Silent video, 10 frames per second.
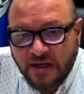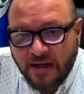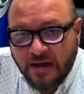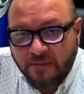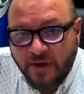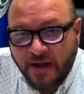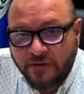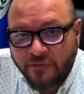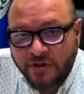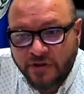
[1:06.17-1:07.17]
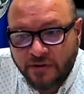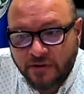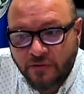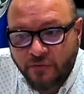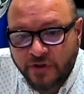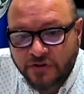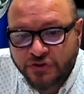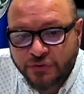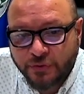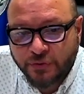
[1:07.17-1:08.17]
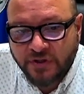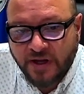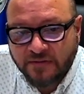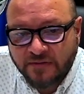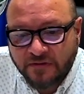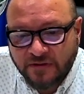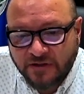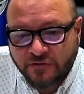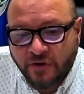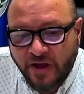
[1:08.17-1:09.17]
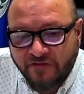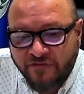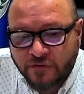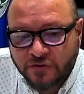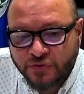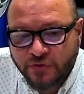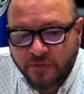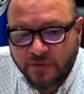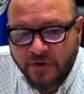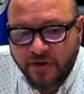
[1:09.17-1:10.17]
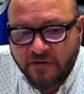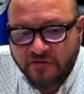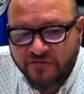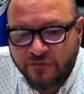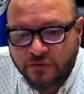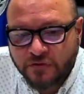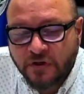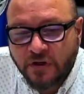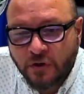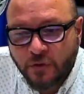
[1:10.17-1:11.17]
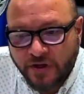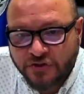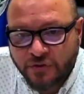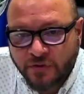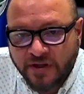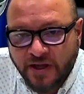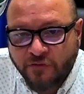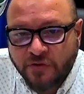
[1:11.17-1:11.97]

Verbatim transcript: Um, and we are we are sure that that our efforts will be bearing fruit quite shortly.